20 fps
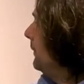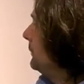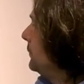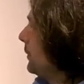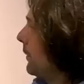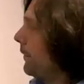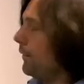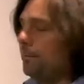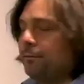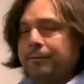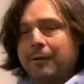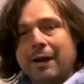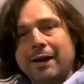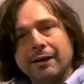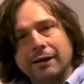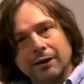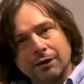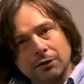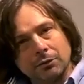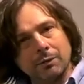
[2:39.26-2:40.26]
of just
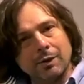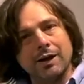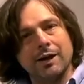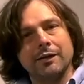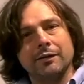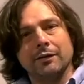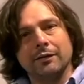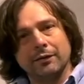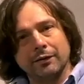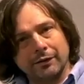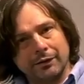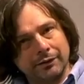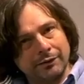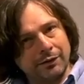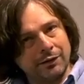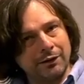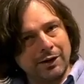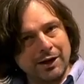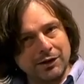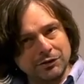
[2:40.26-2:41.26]
fading away.
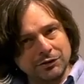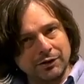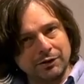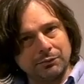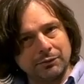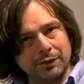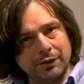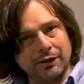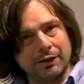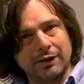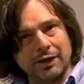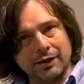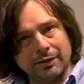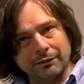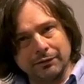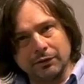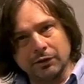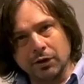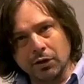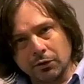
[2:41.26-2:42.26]
They're actually really kind
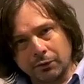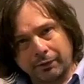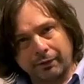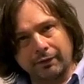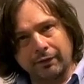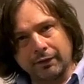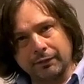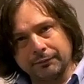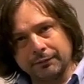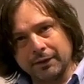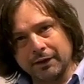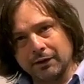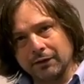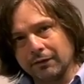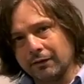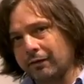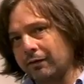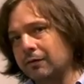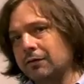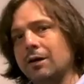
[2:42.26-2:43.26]
of ghostly
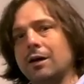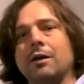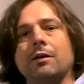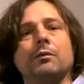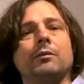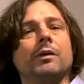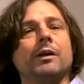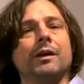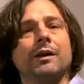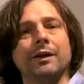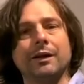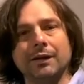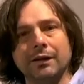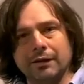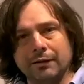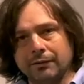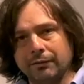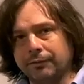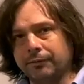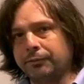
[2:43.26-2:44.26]
figures. They're not
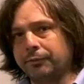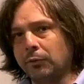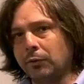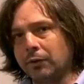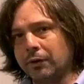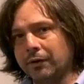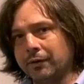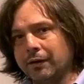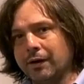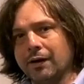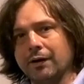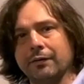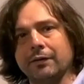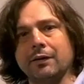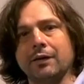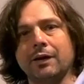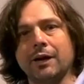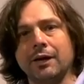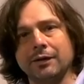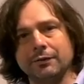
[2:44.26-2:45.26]
really fully there.
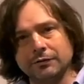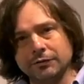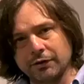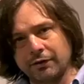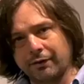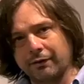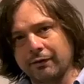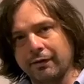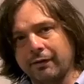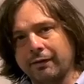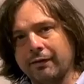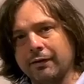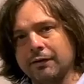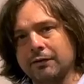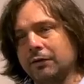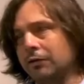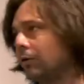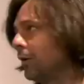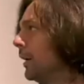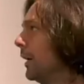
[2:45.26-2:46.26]
They're kind of just
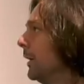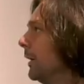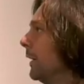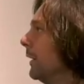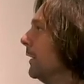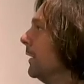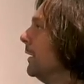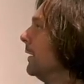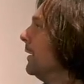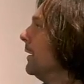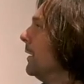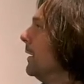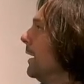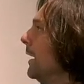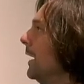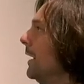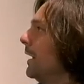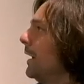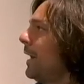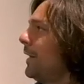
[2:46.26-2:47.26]
disintegrating.
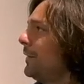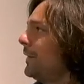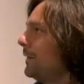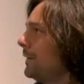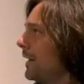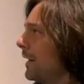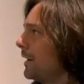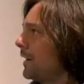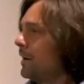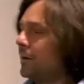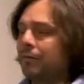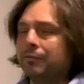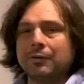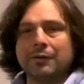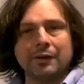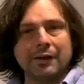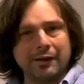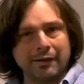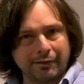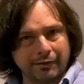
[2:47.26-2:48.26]
And I think that kind of
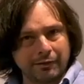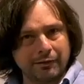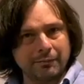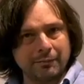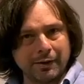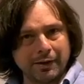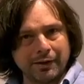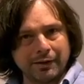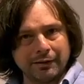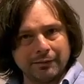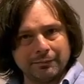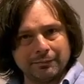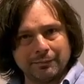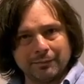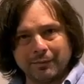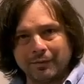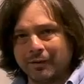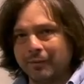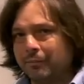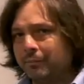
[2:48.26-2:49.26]
relates to
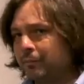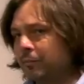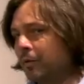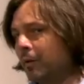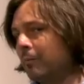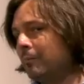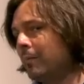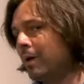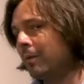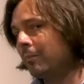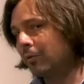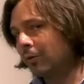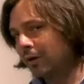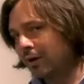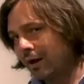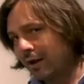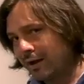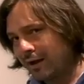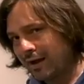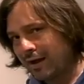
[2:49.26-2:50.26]
the
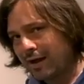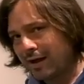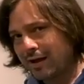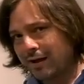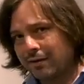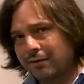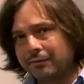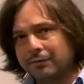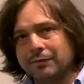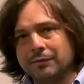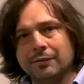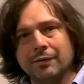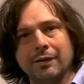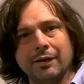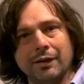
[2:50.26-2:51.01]
memory I have,